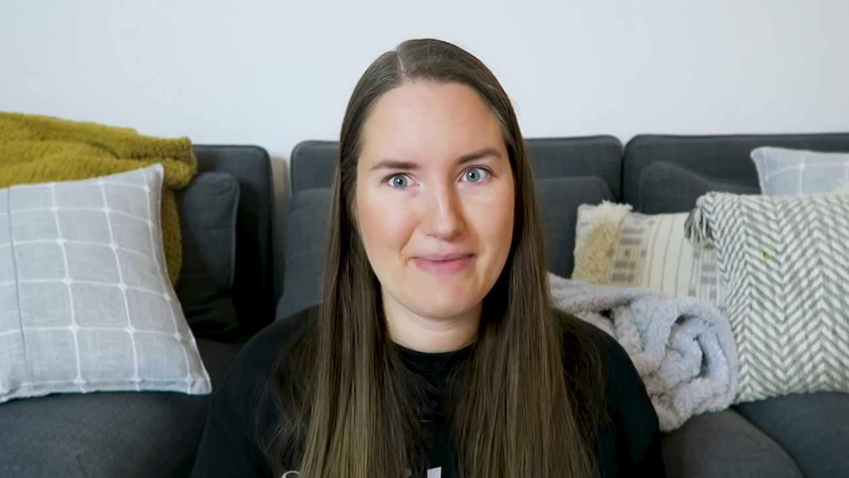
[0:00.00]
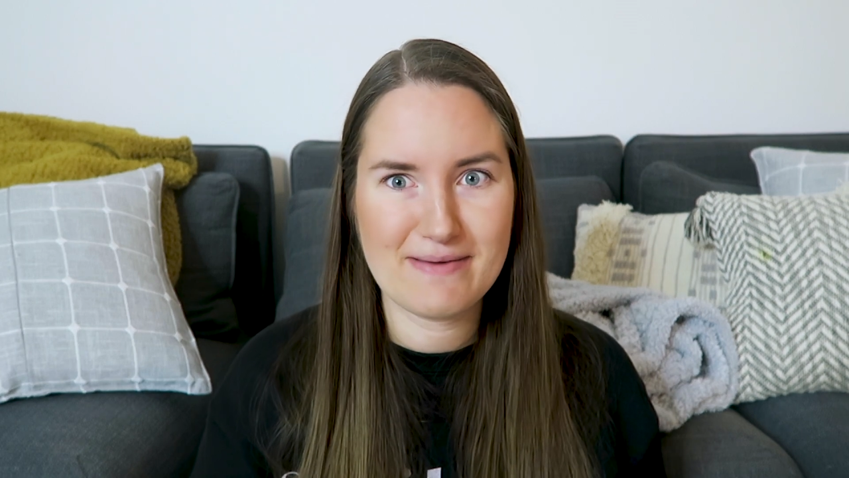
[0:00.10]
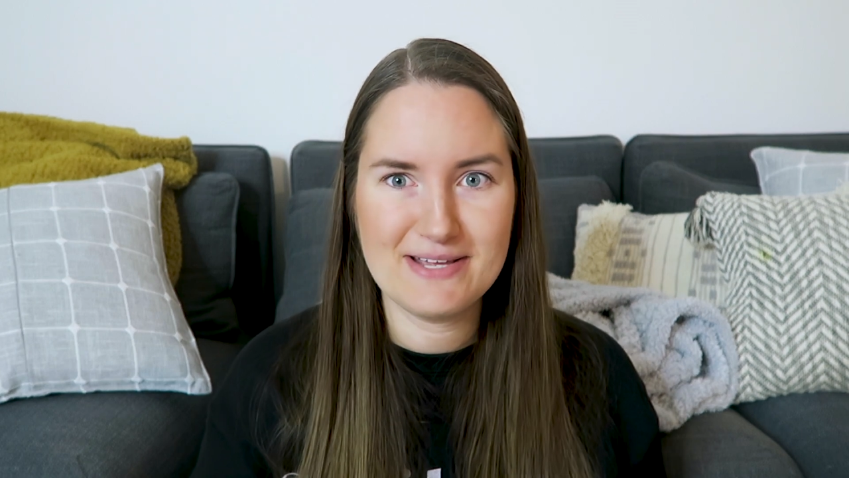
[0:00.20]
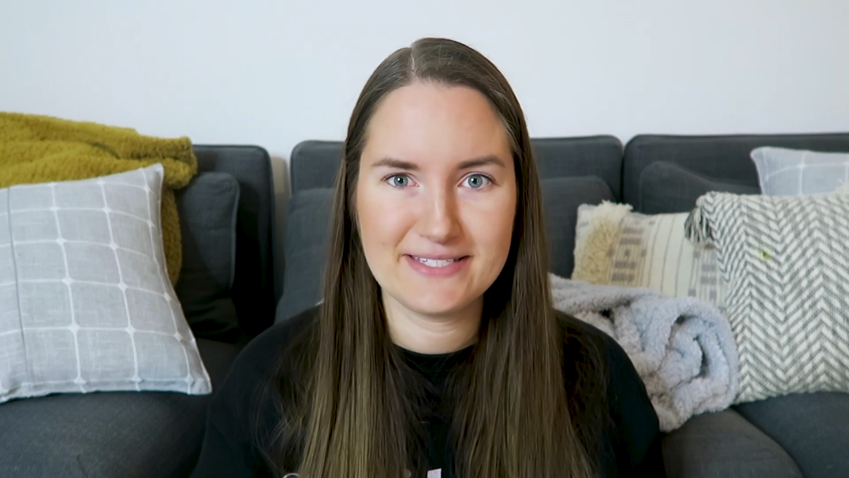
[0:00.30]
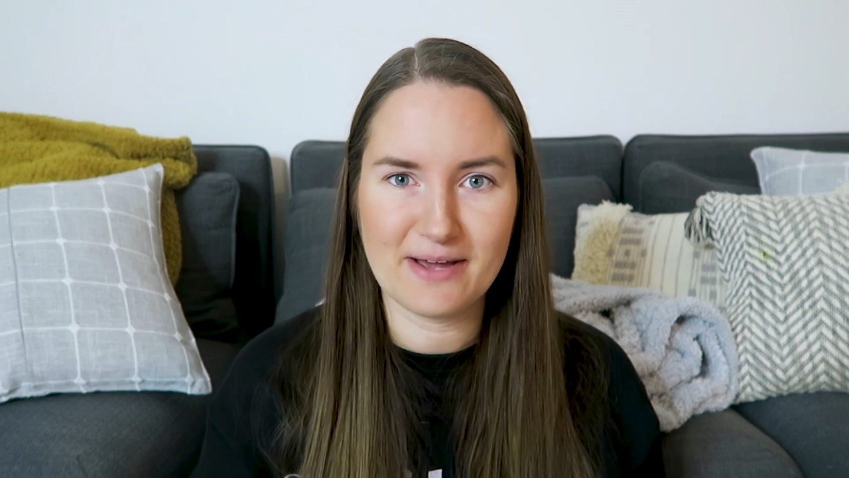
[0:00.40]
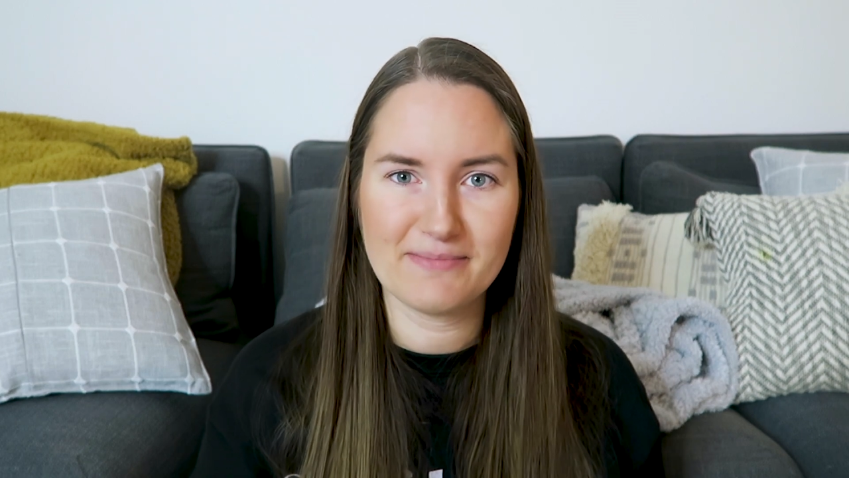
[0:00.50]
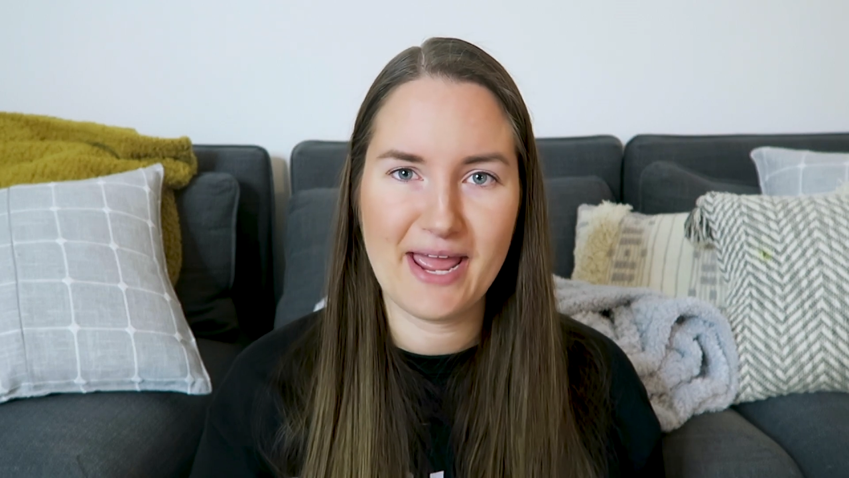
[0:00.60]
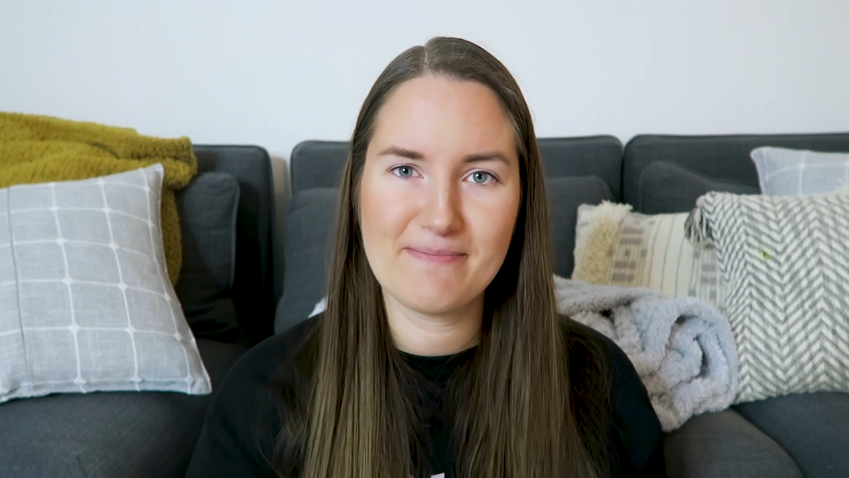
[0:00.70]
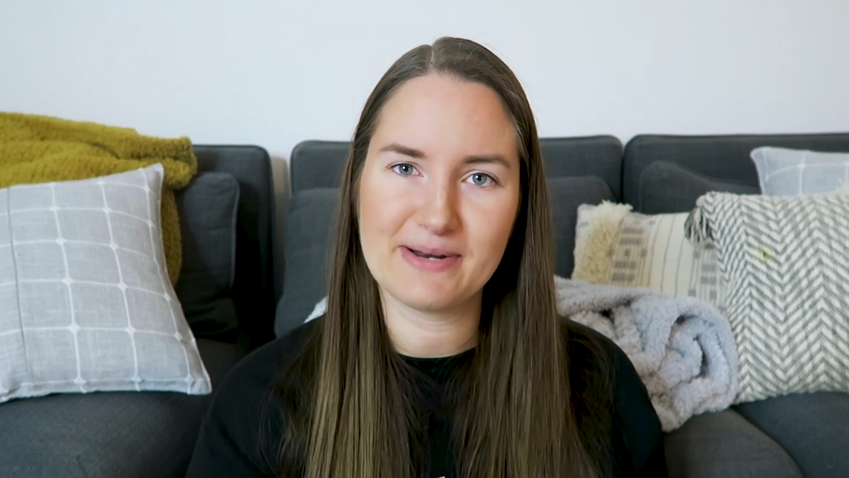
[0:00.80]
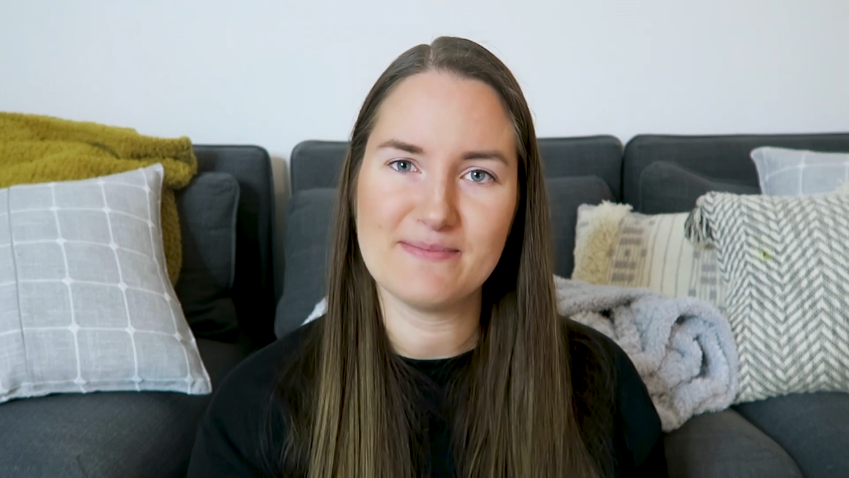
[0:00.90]
Maybe
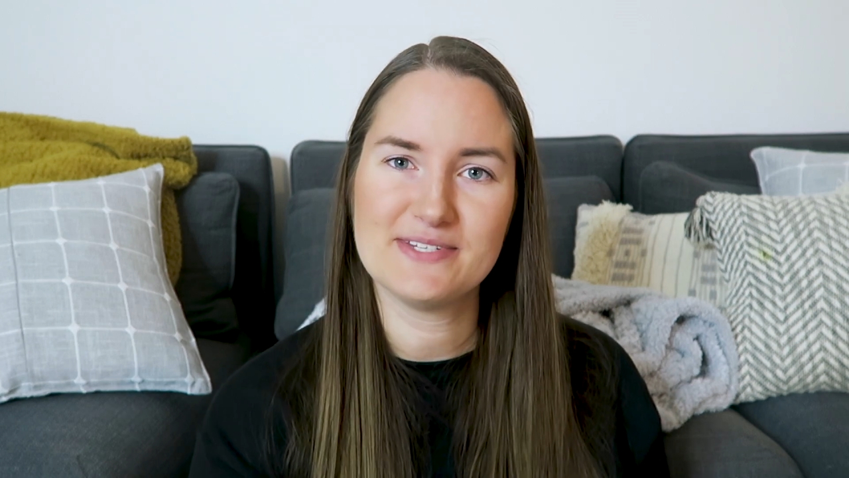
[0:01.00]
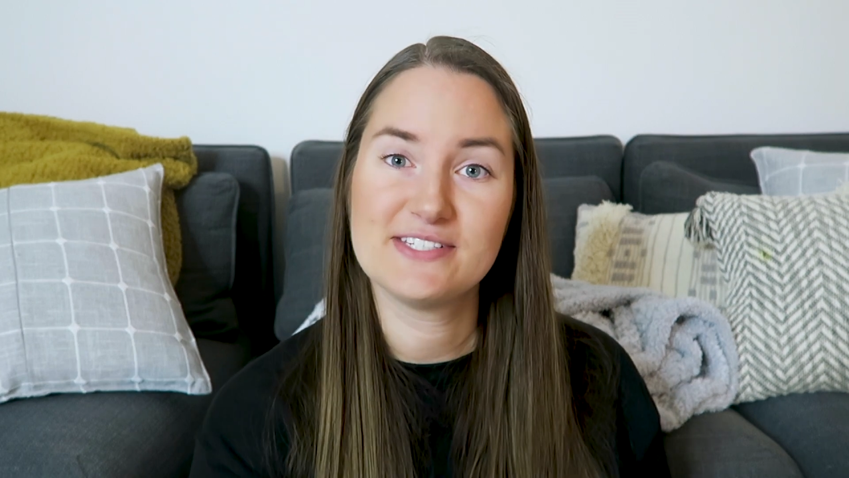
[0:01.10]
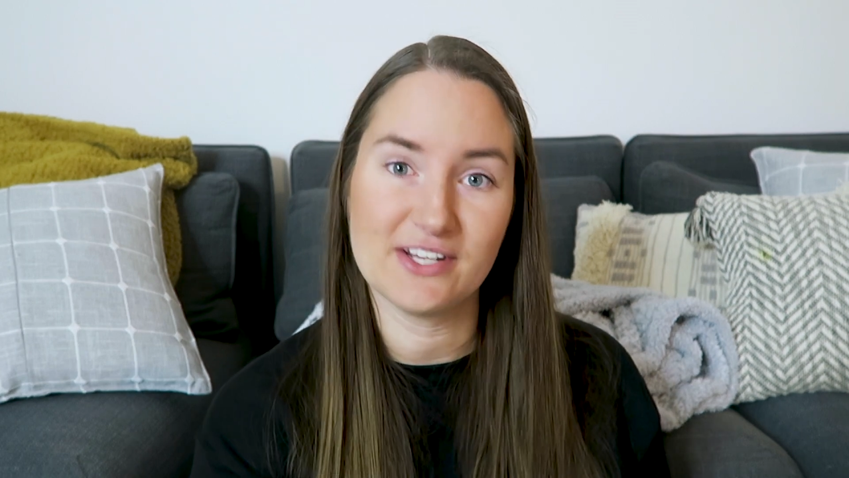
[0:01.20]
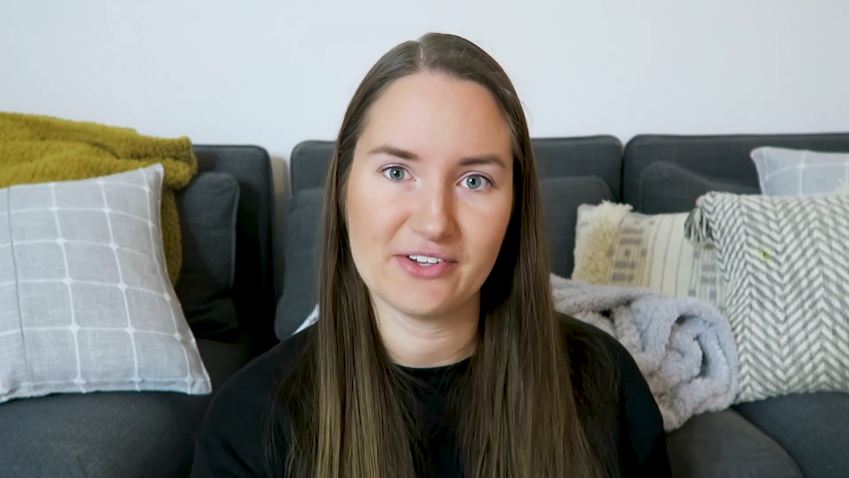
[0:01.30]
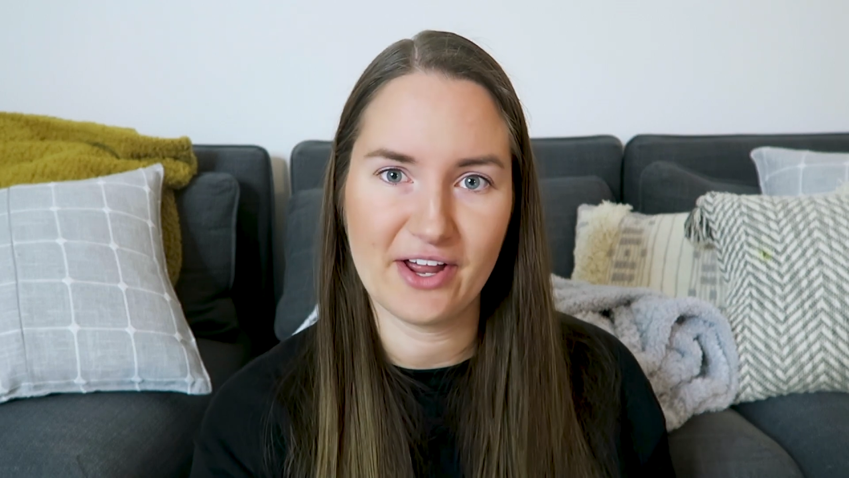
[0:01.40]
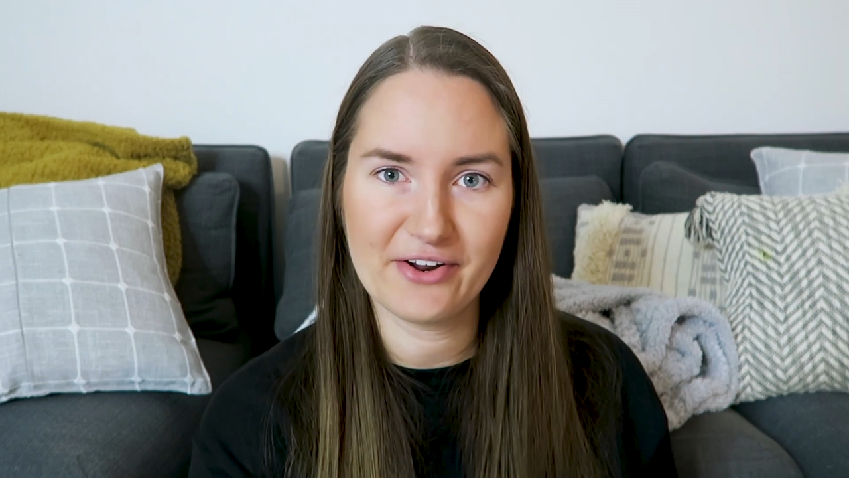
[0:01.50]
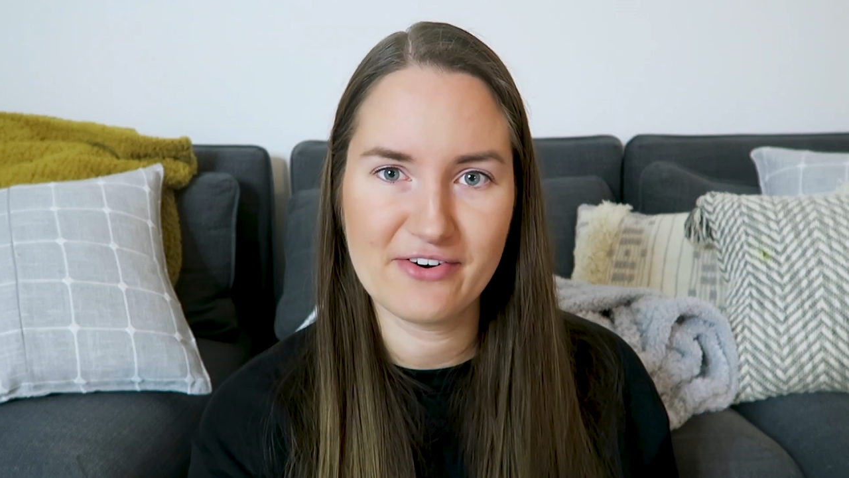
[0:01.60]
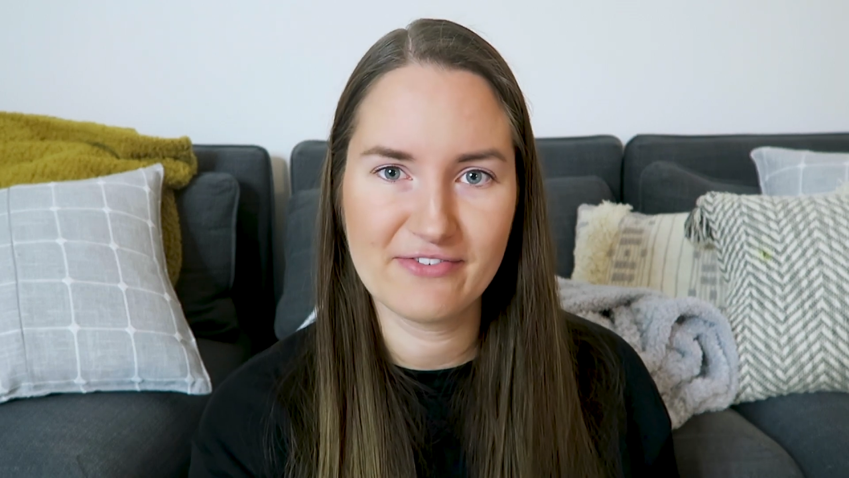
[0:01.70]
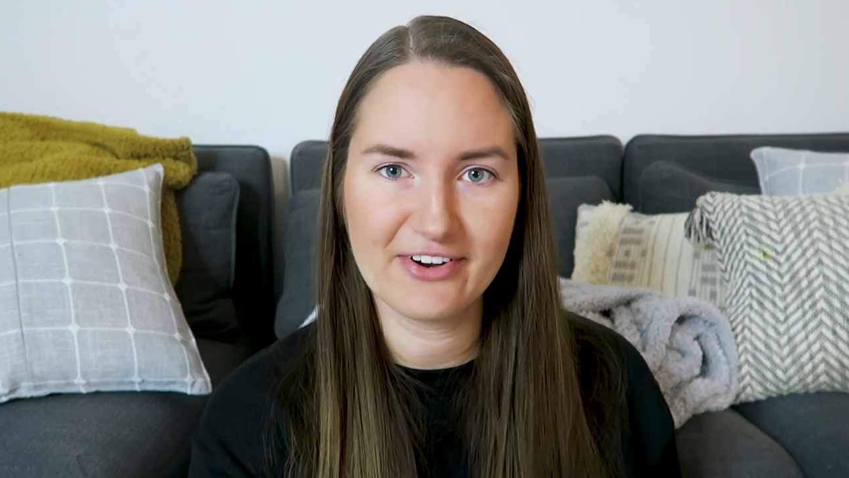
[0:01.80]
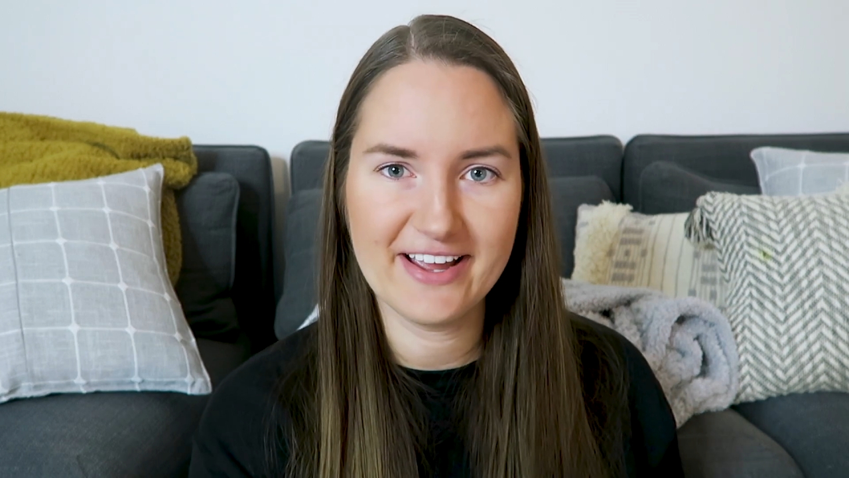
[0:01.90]
someday, but I'm still not
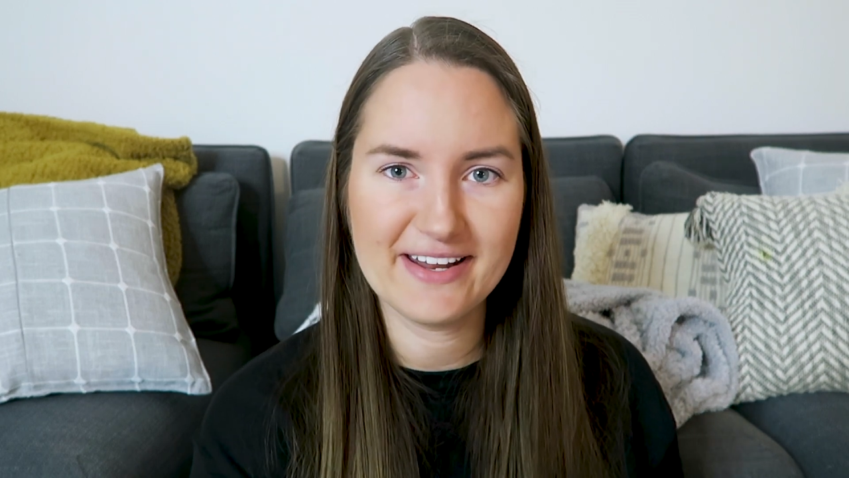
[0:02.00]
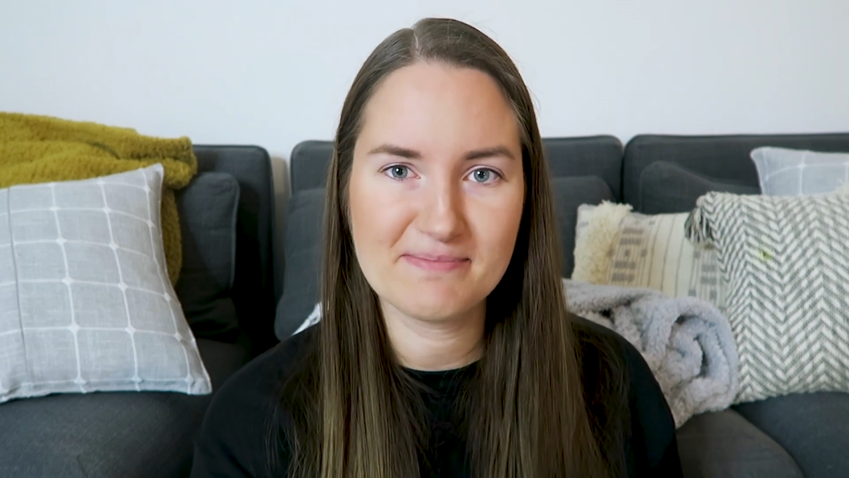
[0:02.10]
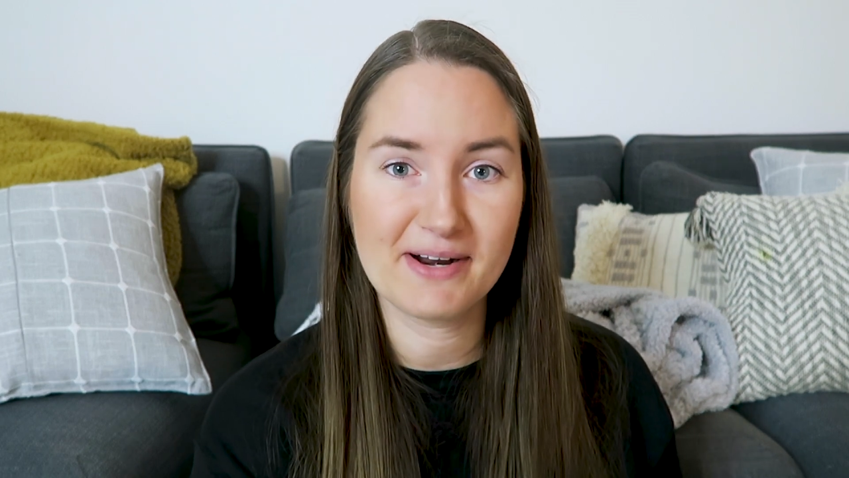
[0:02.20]
over it.